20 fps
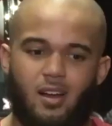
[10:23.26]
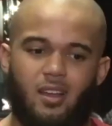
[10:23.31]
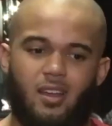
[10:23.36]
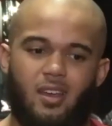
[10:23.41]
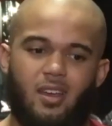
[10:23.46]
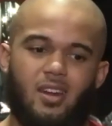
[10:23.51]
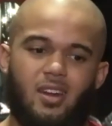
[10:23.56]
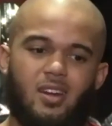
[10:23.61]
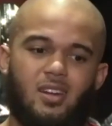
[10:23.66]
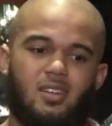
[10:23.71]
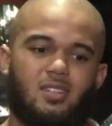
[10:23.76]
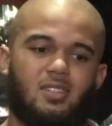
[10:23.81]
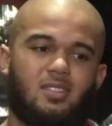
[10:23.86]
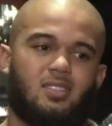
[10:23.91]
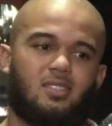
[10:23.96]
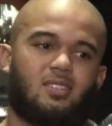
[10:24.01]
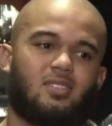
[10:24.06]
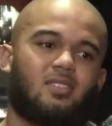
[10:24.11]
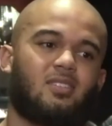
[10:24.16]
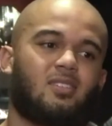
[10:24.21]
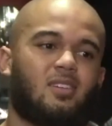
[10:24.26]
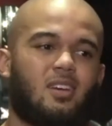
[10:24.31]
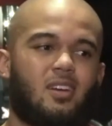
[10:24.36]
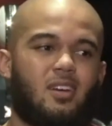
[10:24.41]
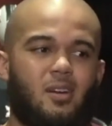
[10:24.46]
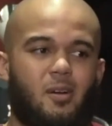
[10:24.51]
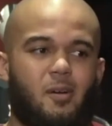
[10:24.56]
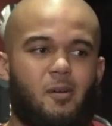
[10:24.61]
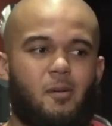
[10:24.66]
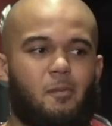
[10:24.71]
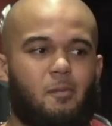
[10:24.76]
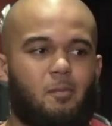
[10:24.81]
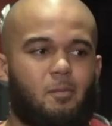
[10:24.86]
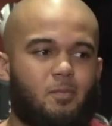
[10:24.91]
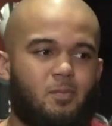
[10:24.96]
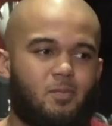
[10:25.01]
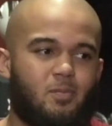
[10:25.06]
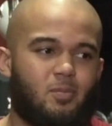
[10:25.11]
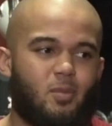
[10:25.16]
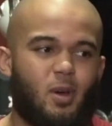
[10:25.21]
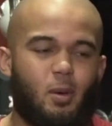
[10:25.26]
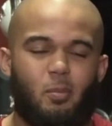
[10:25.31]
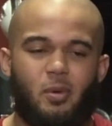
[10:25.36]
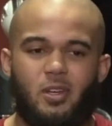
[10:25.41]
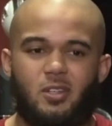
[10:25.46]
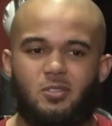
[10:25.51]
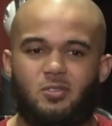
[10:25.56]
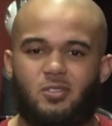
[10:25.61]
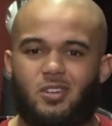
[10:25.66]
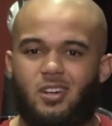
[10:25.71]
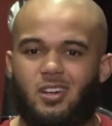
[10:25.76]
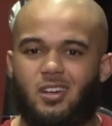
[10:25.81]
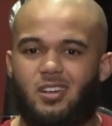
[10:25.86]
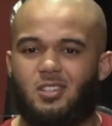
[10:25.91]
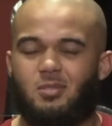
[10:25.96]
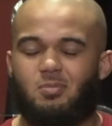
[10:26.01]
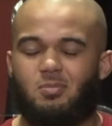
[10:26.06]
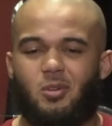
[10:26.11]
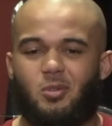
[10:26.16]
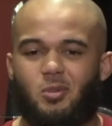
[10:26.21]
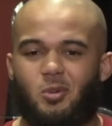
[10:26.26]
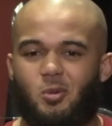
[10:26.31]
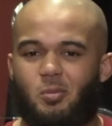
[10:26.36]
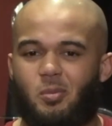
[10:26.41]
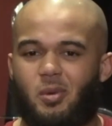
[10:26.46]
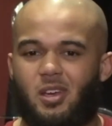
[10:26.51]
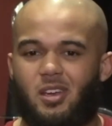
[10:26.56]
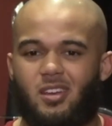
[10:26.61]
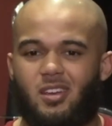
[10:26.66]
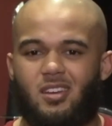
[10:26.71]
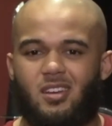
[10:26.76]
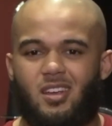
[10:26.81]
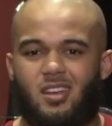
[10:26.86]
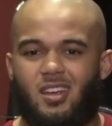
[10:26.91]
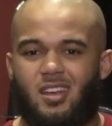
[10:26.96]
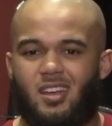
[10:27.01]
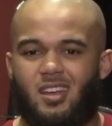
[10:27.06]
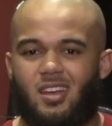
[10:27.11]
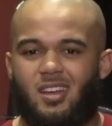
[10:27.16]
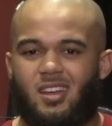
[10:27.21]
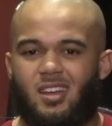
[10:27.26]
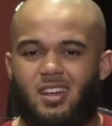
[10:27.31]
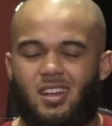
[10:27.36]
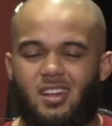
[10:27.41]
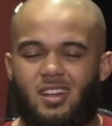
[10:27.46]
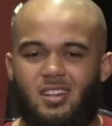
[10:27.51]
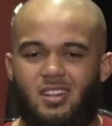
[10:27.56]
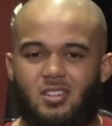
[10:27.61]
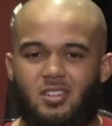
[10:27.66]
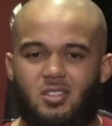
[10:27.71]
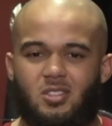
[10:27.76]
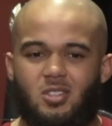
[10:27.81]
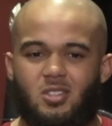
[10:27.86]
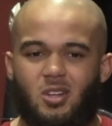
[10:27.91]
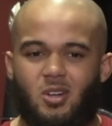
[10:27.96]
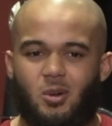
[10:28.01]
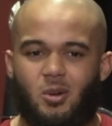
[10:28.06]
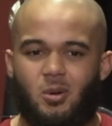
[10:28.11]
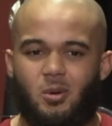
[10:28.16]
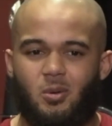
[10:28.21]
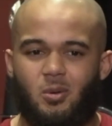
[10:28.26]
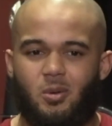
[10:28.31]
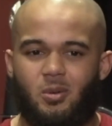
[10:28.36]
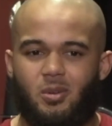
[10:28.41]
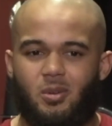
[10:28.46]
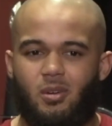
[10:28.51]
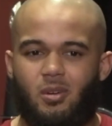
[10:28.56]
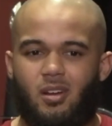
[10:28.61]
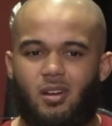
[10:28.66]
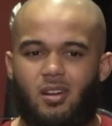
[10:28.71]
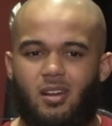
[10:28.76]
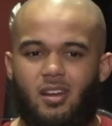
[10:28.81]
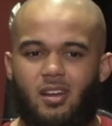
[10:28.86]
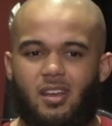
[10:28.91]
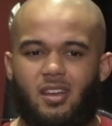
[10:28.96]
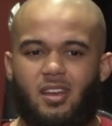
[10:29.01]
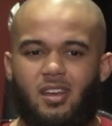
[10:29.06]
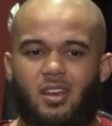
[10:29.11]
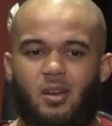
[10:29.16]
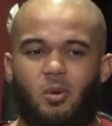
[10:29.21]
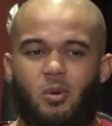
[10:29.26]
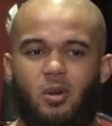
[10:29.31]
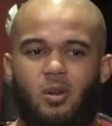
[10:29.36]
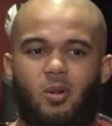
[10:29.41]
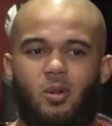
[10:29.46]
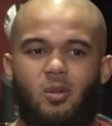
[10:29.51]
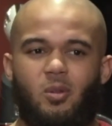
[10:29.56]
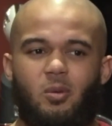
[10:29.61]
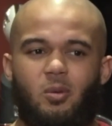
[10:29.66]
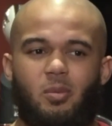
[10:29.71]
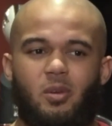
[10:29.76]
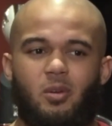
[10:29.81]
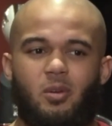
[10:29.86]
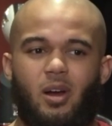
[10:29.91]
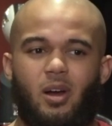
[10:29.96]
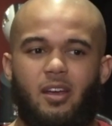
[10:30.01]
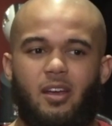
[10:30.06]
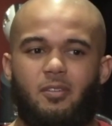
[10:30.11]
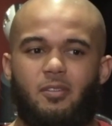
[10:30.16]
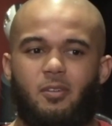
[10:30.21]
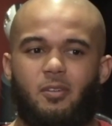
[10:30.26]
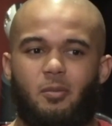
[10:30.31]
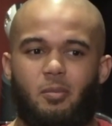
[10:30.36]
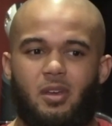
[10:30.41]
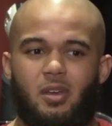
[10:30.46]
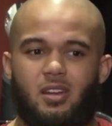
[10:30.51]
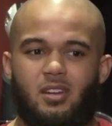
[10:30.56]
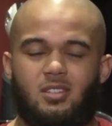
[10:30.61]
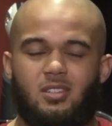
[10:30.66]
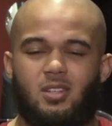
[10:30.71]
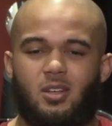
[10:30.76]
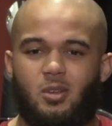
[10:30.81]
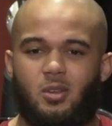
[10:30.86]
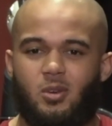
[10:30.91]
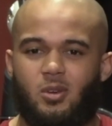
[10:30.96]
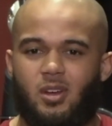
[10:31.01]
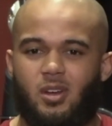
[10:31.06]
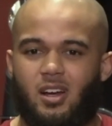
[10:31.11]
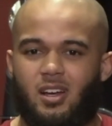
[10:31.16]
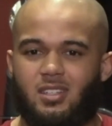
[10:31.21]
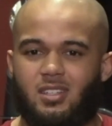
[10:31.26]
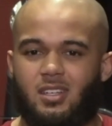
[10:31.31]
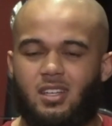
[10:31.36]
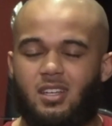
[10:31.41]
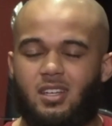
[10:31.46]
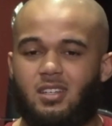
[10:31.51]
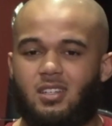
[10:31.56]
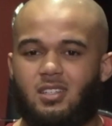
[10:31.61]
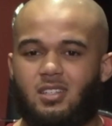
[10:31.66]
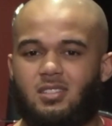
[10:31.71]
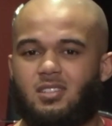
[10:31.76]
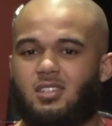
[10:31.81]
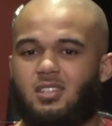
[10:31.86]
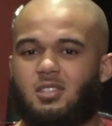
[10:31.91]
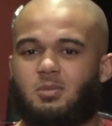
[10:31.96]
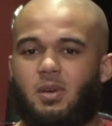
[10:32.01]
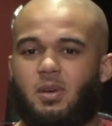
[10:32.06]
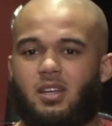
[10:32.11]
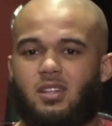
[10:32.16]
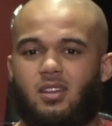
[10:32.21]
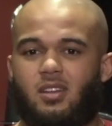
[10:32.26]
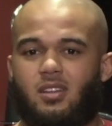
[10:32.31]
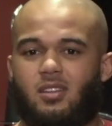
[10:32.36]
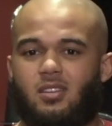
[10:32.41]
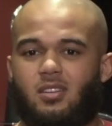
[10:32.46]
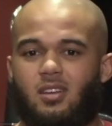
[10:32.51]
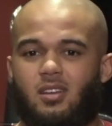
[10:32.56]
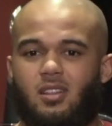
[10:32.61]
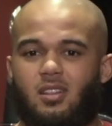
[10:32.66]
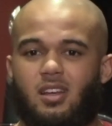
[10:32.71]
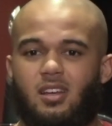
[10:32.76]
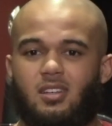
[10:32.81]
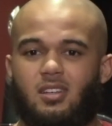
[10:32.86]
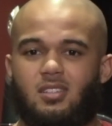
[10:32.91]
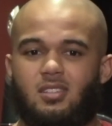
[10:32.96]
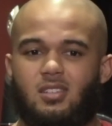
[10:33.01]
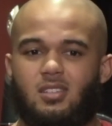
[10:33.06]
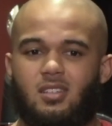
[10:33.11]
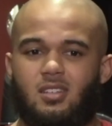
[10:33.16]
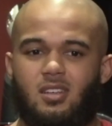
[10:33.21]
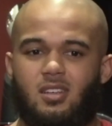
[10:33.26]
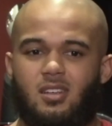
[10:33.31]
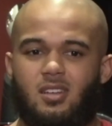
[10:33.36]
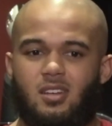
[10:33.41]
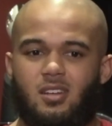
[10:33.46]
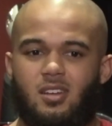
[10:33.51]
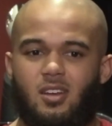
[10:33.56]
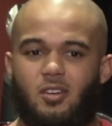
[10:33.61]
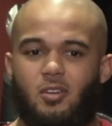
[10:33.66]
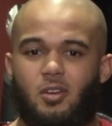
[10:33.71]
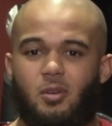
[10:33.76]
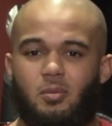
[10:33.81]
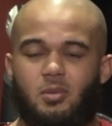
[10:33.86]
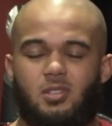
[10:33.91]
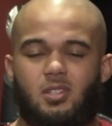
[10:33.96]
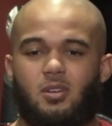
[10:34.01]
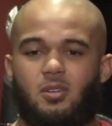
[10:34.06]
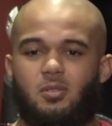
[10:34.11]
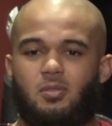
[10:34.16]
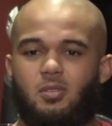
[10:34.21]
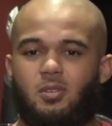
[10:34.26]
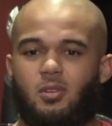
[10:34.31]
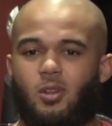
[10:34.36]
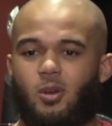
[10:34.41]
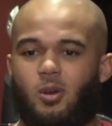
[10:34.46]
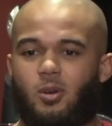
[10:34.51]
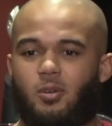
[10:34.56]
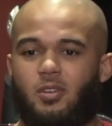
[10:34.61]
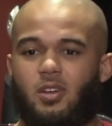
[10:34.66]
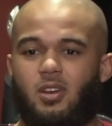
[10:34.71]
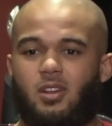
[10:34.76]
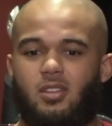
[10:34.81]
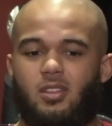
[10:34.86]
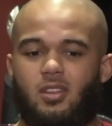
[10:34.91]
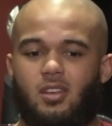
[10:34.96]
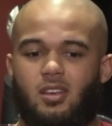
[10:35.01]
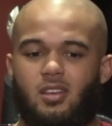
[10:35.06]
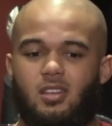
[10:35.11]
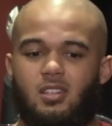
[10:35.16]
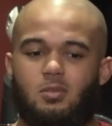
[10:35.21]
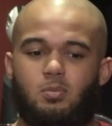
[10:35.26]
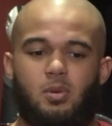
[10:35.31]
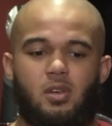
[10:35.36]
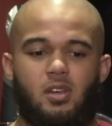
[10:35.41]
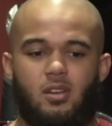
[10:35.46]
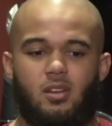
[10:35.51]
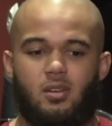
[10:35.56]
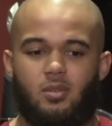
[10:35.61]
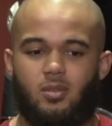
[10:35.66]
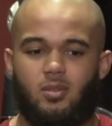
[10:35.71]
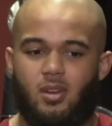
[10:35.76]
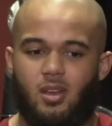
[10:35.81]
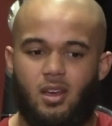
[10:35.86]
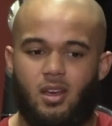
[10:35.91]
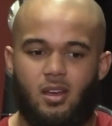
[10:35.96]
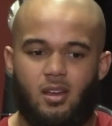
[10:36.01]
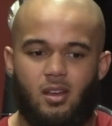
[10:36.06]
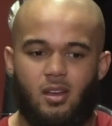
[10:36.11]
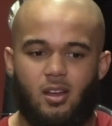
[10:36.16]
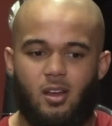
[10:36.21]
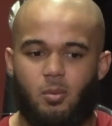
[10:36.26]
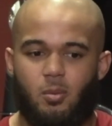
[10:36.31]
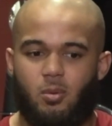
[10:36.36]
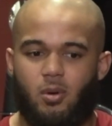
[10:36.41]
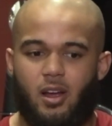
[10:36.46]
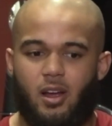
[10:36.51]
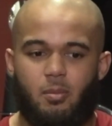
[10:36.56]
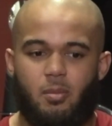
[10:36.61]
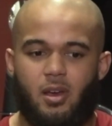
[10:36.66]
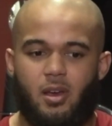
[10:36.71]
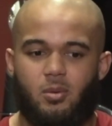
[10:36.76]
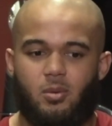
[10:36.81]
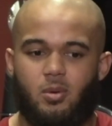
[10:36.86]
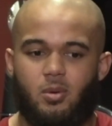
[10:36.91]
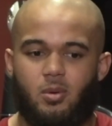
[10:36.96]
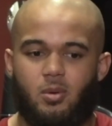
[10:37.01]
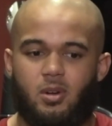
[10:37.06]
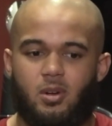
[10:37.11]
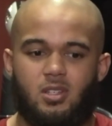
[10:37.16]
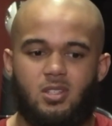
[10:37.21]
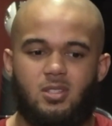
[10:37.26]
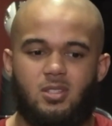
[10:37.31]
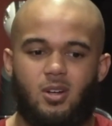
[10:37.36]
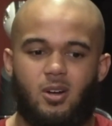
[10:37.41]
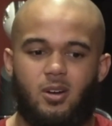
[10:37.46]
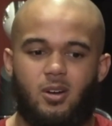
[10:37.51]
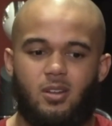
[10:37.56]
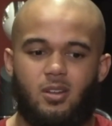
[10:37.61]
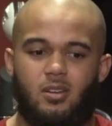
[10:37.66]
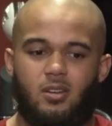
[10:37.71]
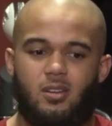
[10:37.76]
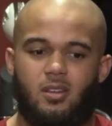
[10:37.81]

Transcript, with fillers: Kennedy's um, my best friend. He's my roommate. And so it would only be right for me to tell you guys that he doesn't expect anything less of himself. You know, if anything, he's picking up right back where he started.